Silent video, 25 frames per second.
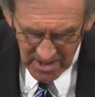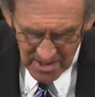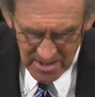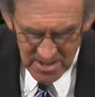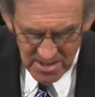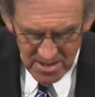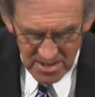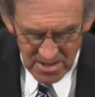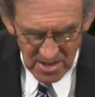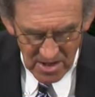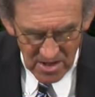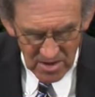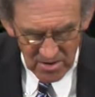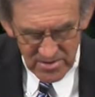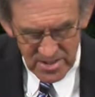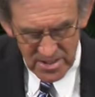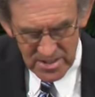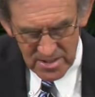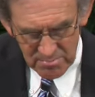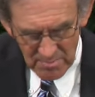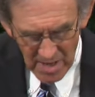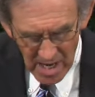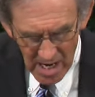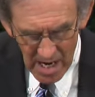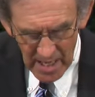so
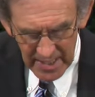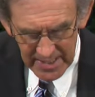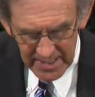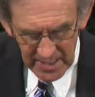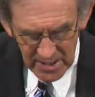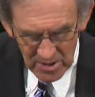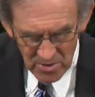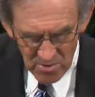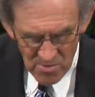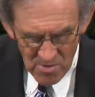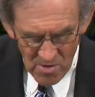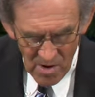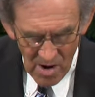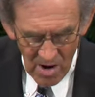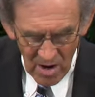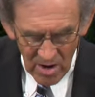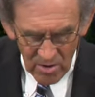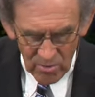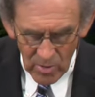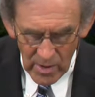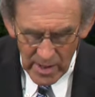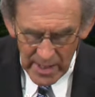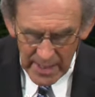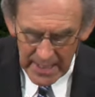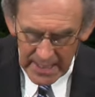smart in a
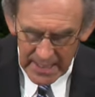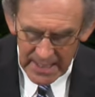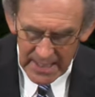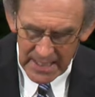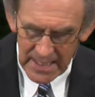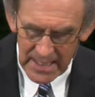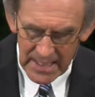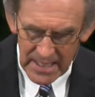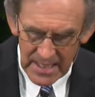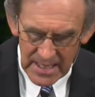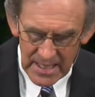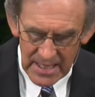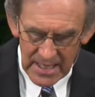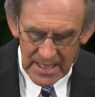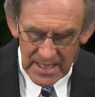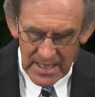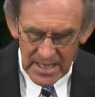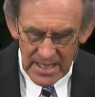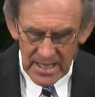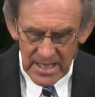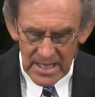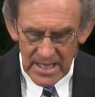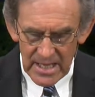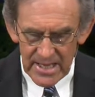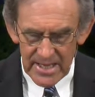wrong way,
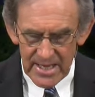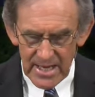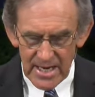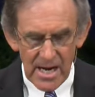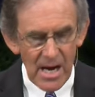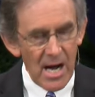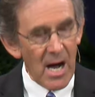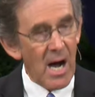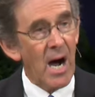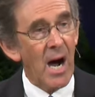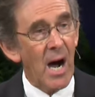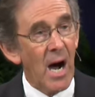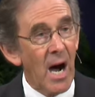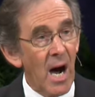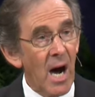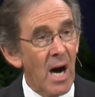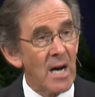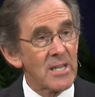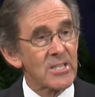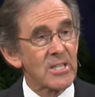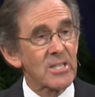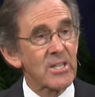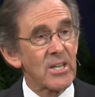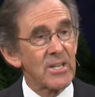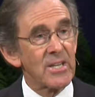that our
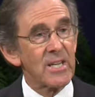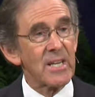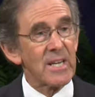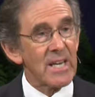hearts can